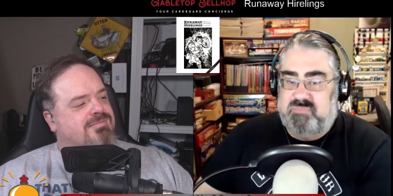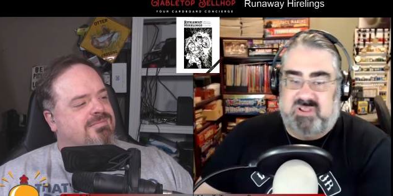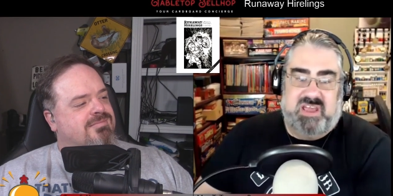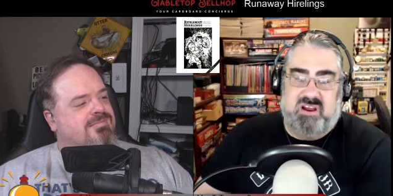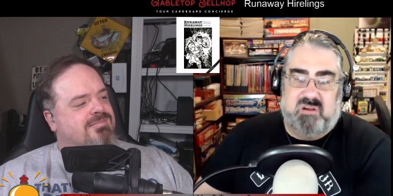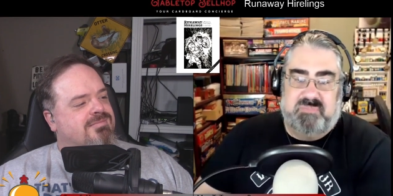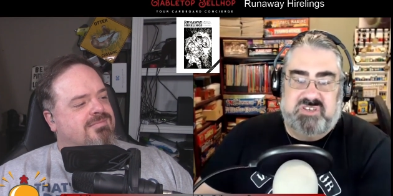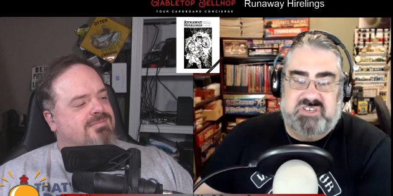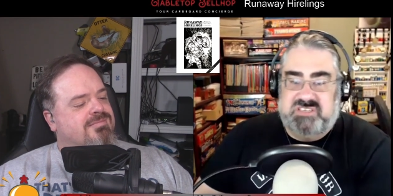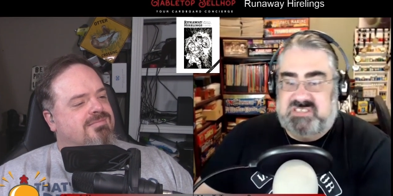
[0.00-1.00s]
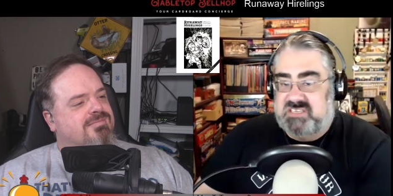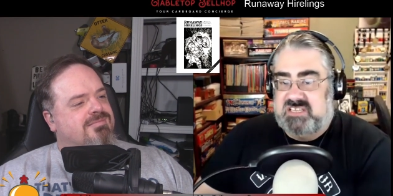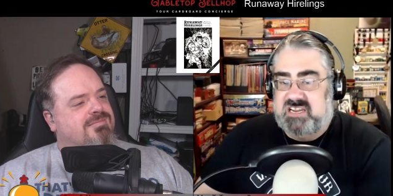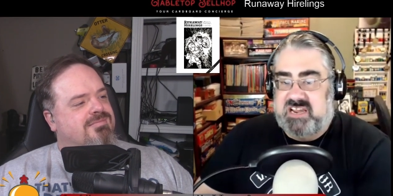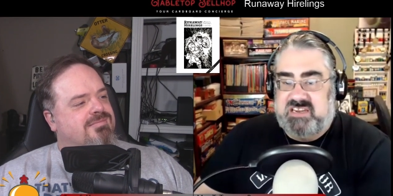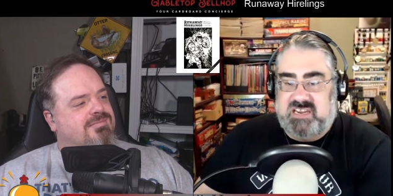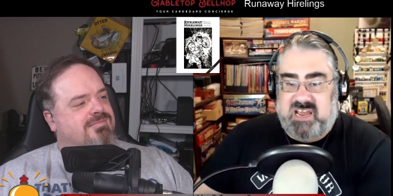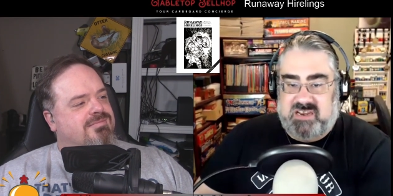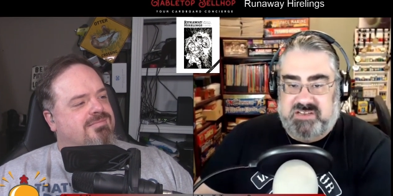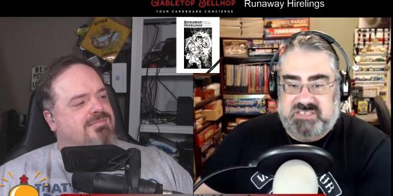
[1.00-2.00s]
Speaker 1: playing R P Gs since the
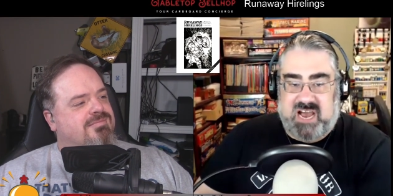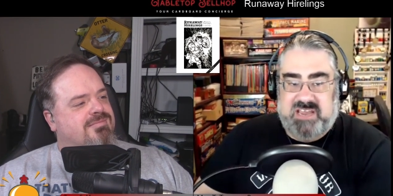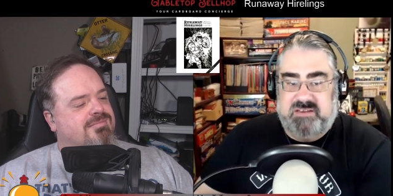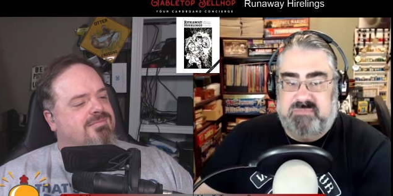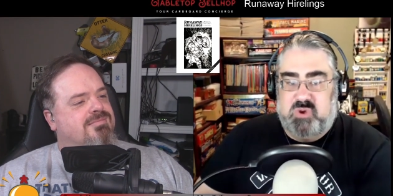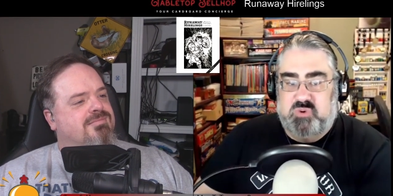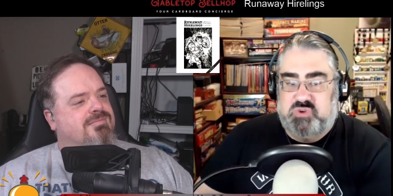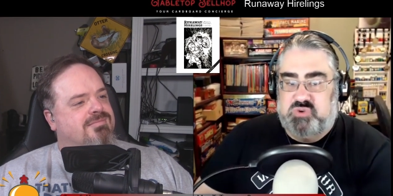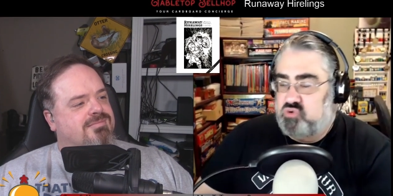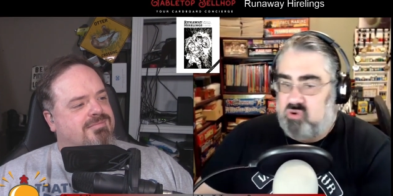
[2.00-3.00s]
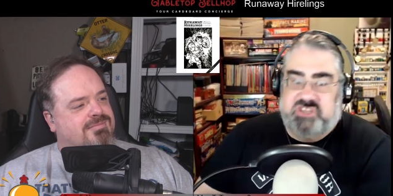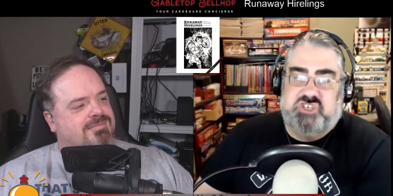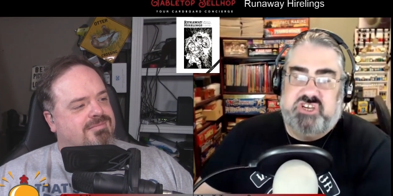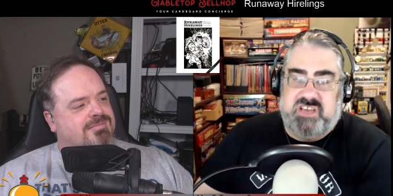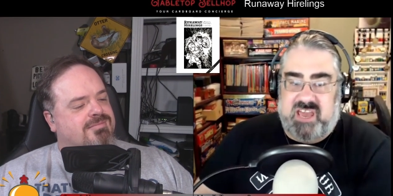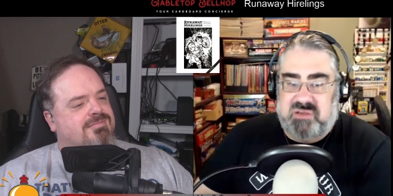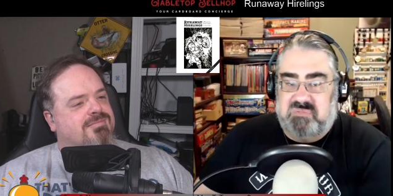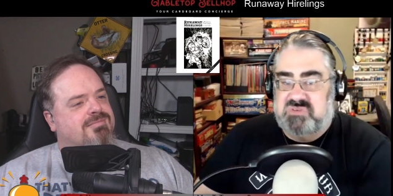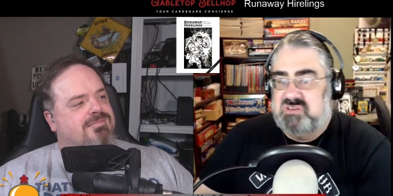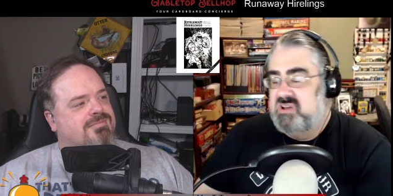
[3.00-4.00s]
nineteen eighties. I am used to crunchy
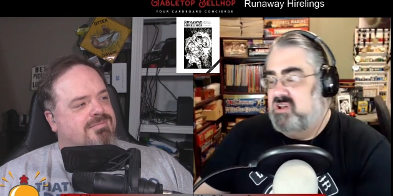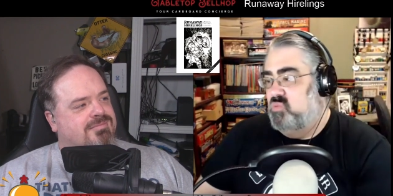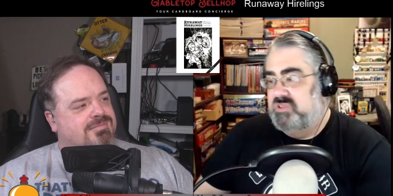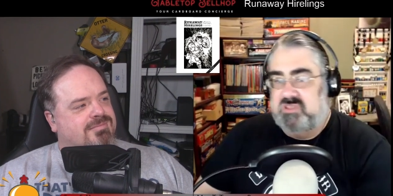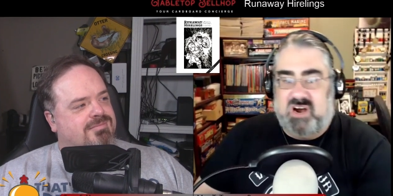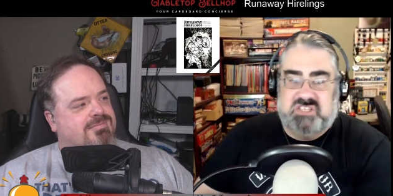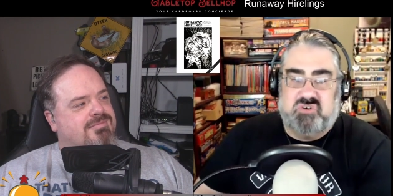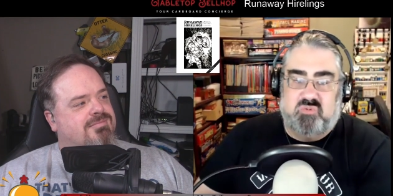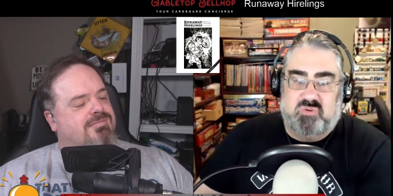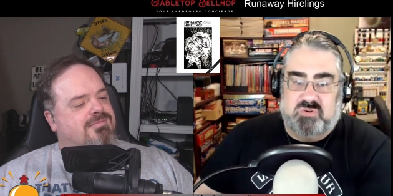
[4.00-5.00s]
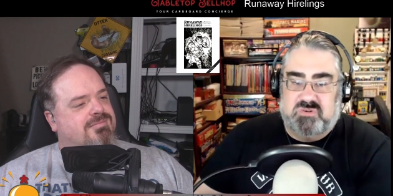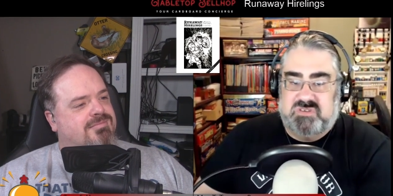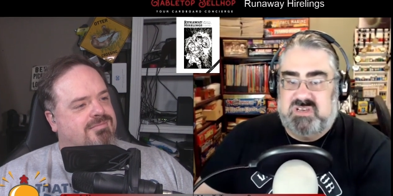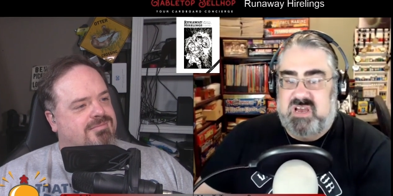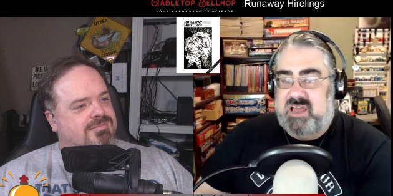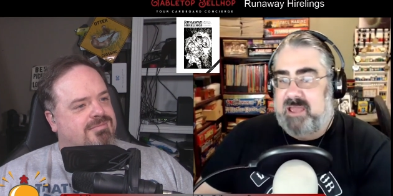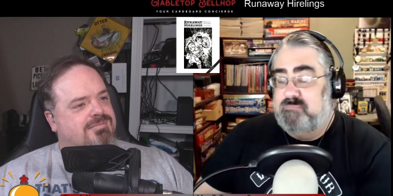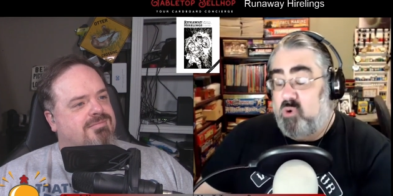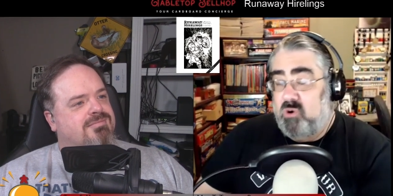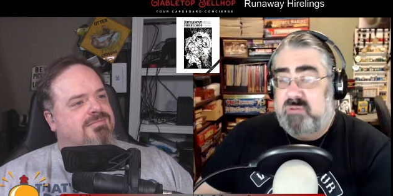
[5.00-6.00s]
games with lots of rules,
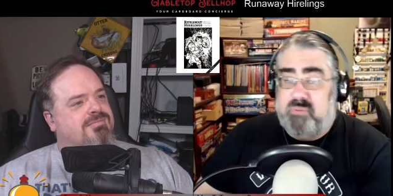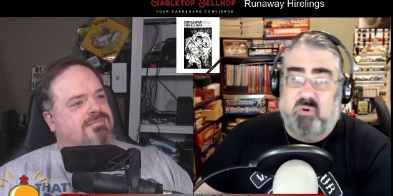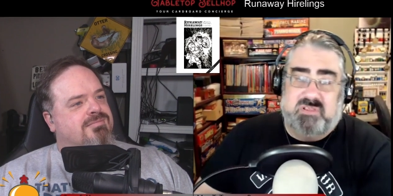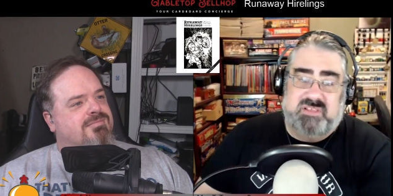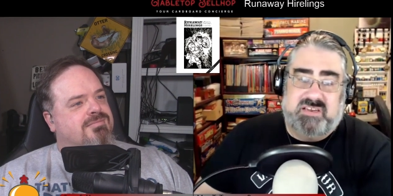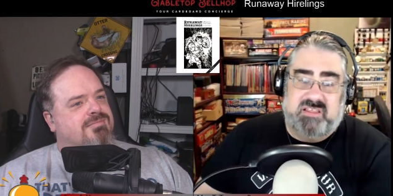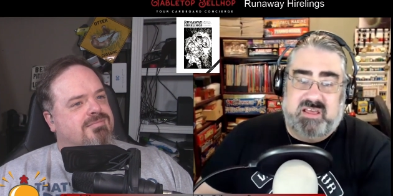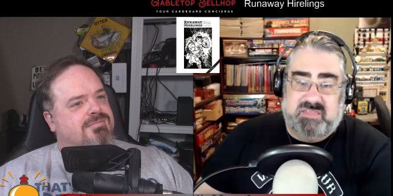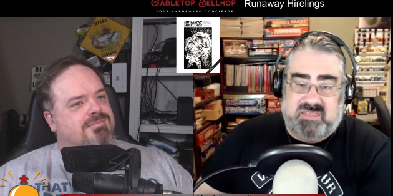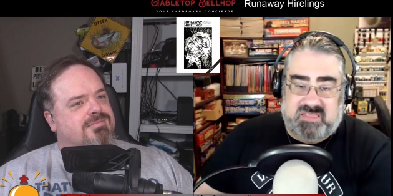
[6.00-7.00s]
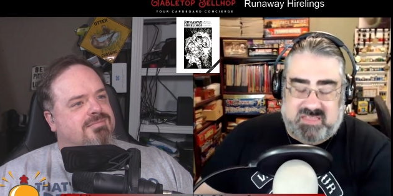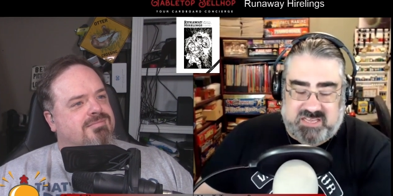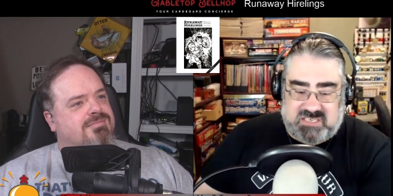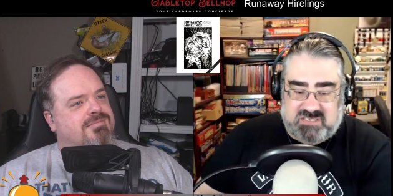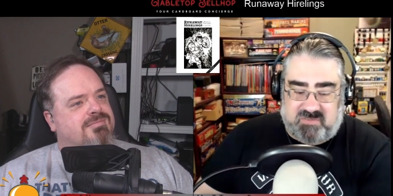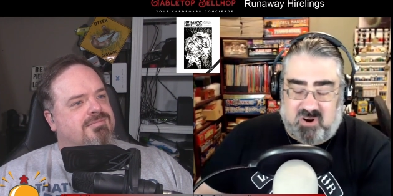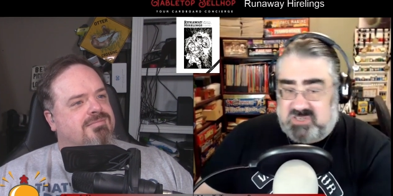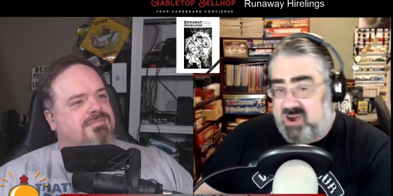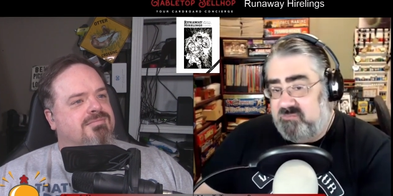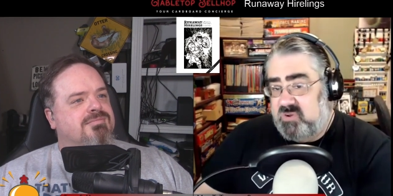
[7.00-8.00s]
and more importantly to the, this, as far
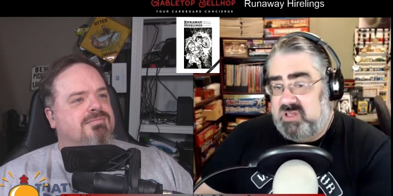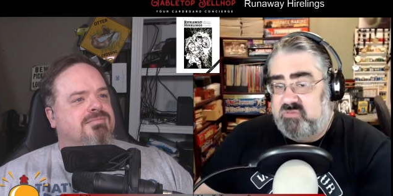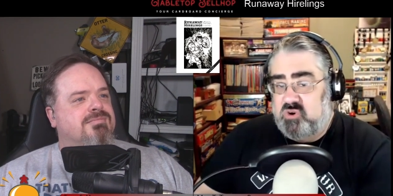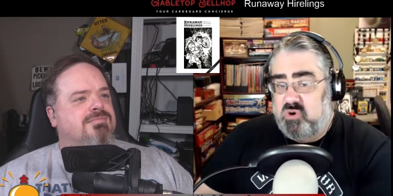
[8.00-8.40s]
as comfort level